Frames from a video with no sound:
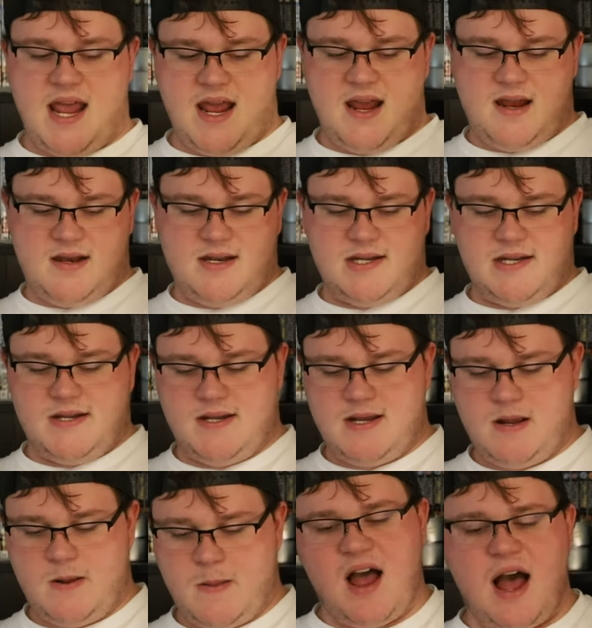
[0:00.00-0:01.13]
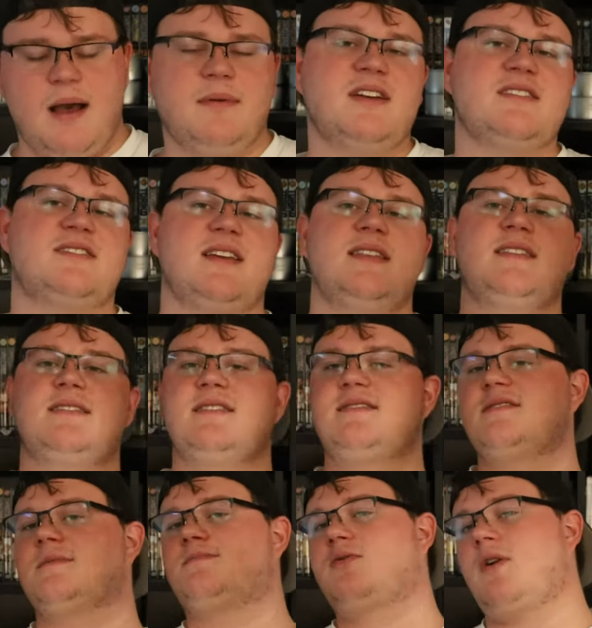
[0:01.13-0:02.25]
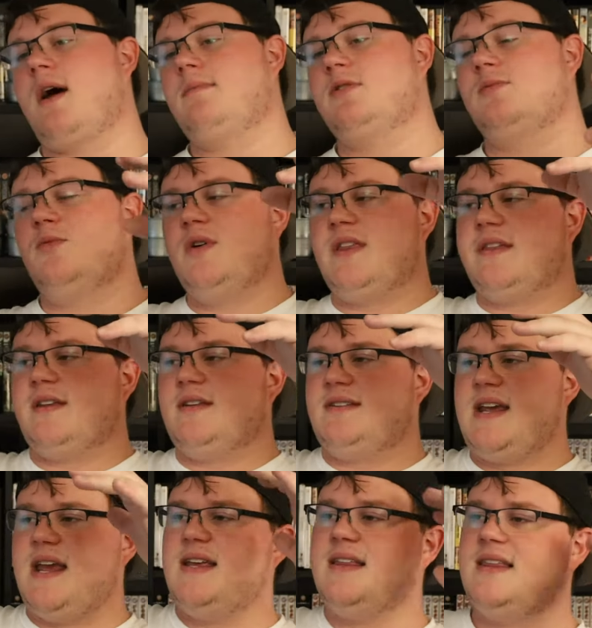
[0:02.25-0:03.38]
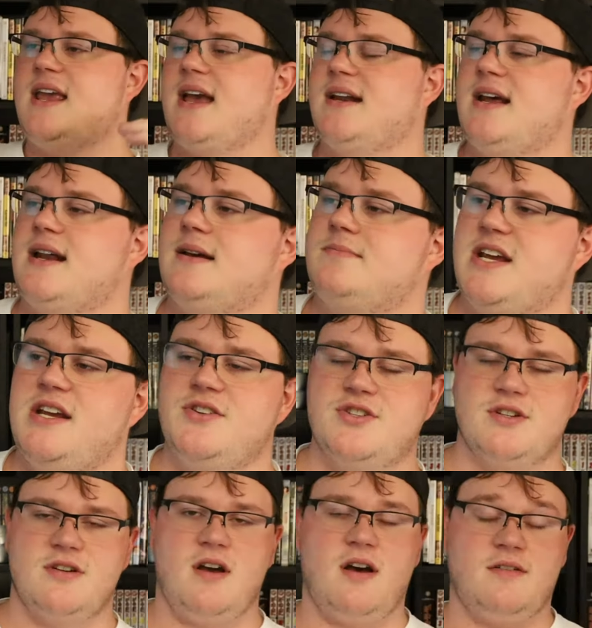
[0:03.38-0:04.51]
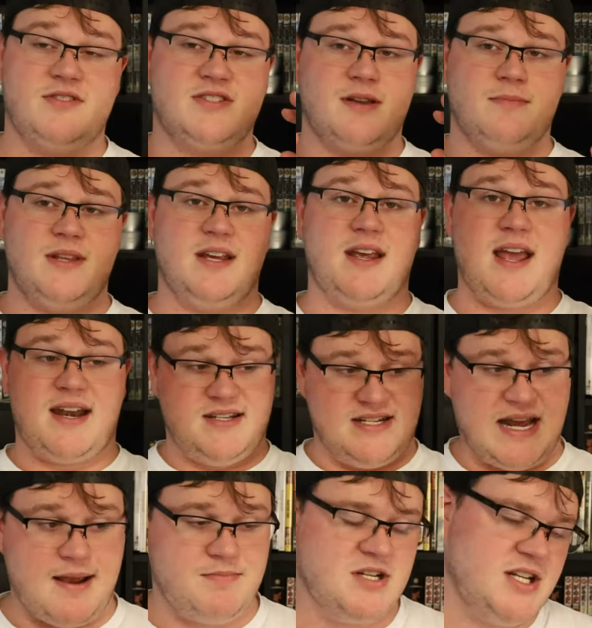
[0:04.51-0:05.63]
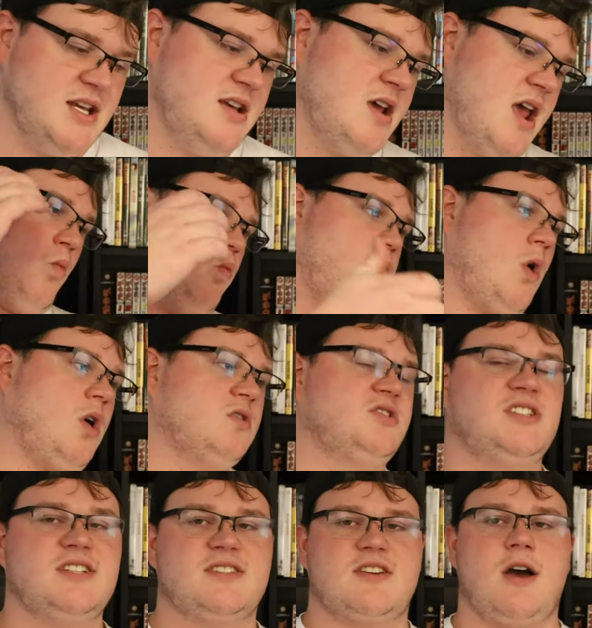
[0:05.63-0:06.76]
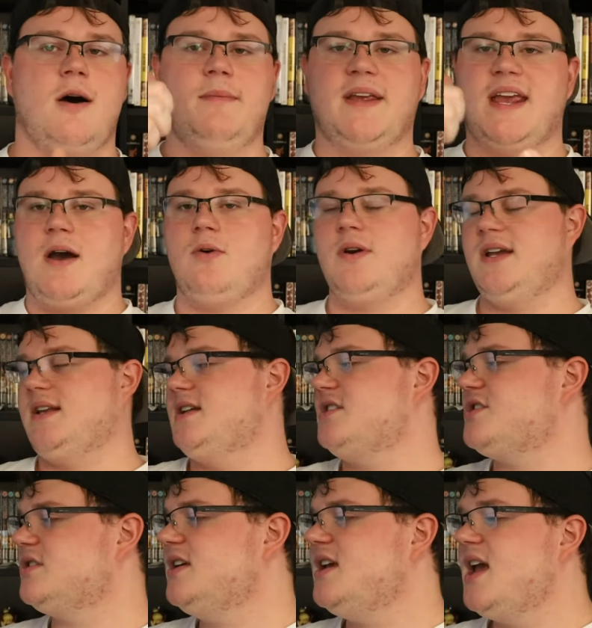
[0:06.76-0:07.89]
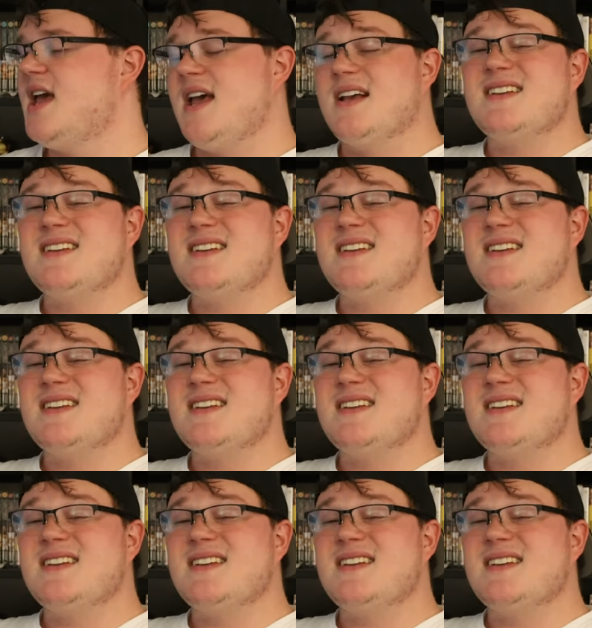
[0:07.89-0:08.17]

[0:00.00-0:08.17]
And I'm gonna say that this is a problem with taking an adaptation of something and adapting it whilst it's coming out initially.